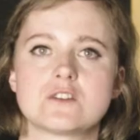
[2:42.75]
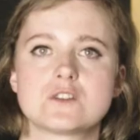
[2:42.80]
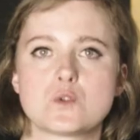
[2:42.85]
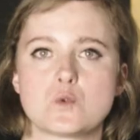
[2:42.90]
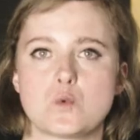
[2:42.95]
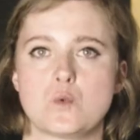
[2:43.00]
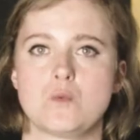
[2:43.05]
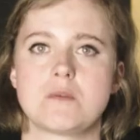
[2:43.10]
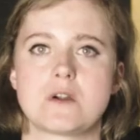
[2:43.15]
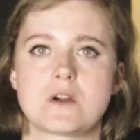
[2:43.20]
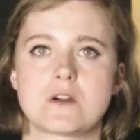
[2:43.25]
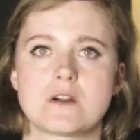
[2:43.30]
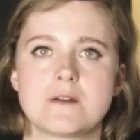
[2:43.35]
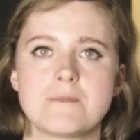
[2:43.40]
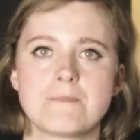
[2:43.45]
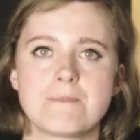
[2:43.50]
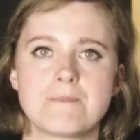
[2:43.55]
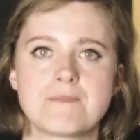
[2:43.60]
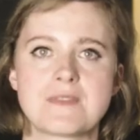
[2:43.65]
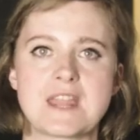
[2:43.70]
to
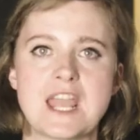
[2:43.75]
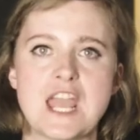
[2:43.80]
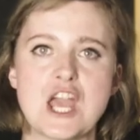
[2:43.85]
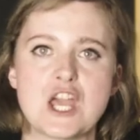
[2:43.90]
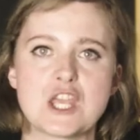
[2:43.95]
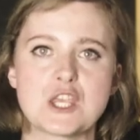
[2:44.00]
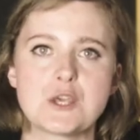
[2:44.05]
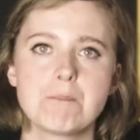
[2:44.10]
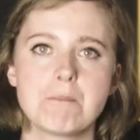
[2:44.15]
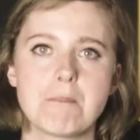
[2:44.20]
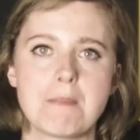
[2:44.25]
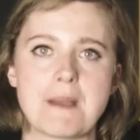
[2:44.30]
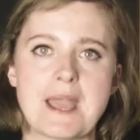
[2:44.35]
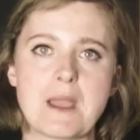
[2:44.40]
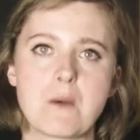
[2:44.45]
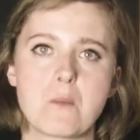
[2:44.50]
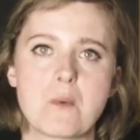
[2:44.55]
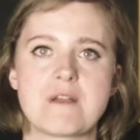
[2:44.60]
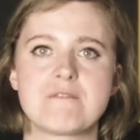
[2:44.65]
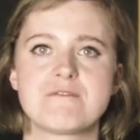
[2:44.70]
Uber. You
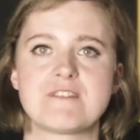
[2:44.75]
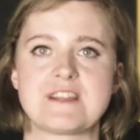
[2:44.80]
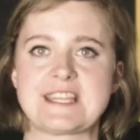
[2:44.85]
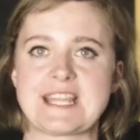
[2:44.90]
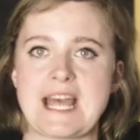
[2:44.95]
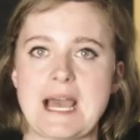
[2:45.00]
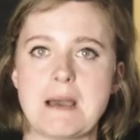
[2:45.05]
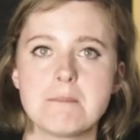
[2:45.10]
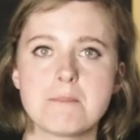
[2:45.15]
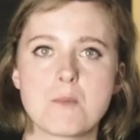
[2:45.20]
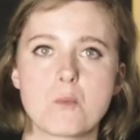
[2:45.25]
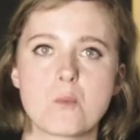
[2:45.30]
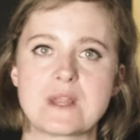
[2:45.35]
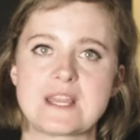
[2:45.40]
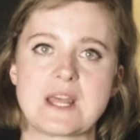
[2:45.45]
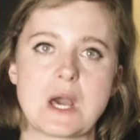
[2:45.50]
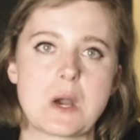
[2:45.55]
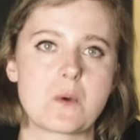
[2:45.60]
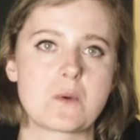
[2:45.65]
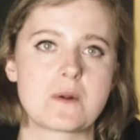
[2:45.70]
pay with an app
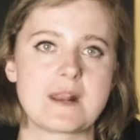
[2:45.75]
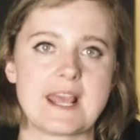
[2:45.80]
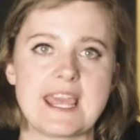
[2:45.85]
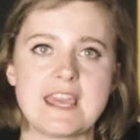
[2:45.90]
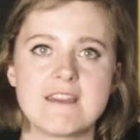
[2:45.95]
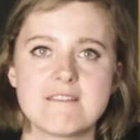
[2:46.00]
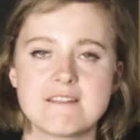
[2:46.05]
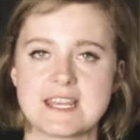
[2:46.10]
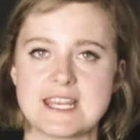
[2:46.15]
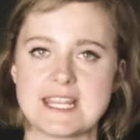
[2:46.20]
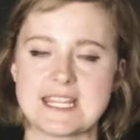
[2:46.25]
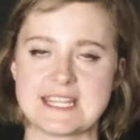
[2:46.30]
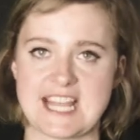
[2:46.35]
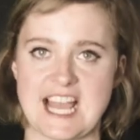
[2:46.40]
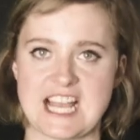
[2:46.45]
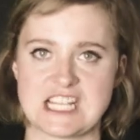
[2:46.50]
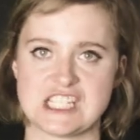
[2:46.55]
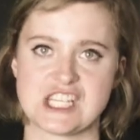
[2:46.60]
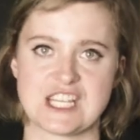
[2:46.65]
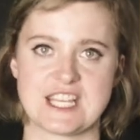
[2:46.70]
without even
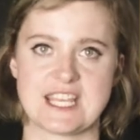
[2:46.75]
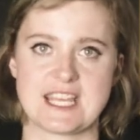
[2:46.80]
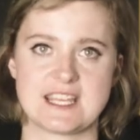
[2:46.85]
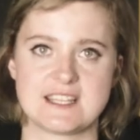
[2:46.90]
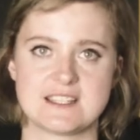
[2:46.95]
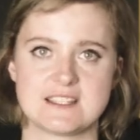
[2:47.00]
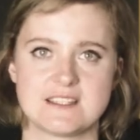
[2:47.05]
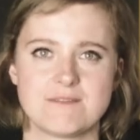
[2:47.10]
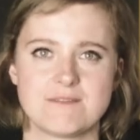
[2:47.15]
touching it.